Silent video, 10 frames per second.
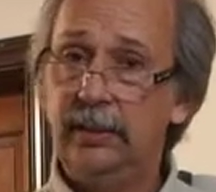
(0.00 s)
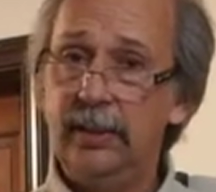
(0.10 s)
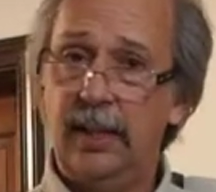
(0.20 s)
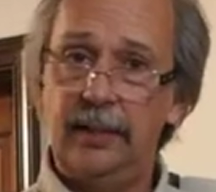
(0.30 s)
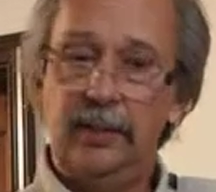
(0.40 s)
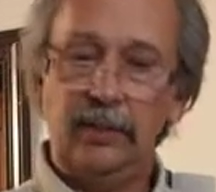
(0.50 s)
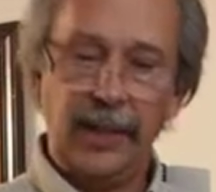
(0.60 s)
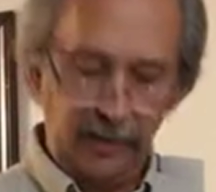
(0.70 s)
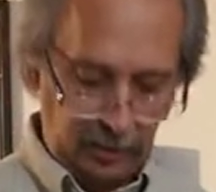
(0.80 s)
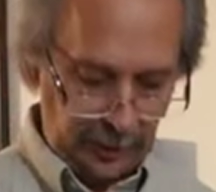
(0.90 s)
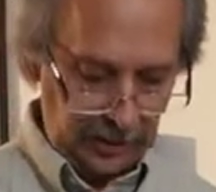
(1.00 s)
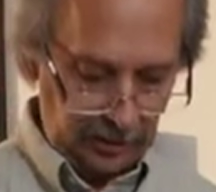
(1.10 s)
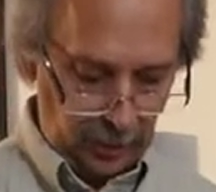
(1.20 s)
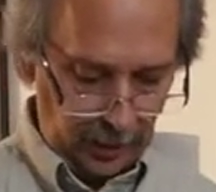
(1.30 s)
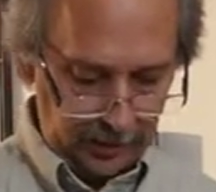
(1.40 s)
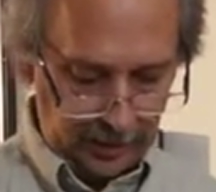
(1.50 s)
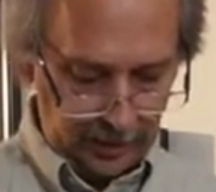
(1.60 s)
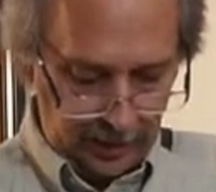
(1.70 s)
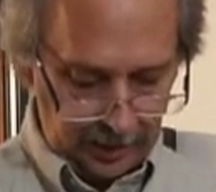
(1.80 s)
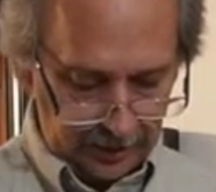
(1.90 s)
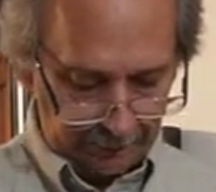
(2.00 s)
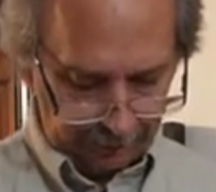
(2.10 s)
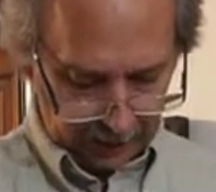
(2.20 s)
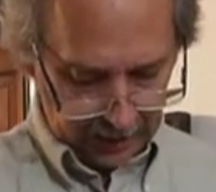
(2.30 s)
to try and explain this quickly, and so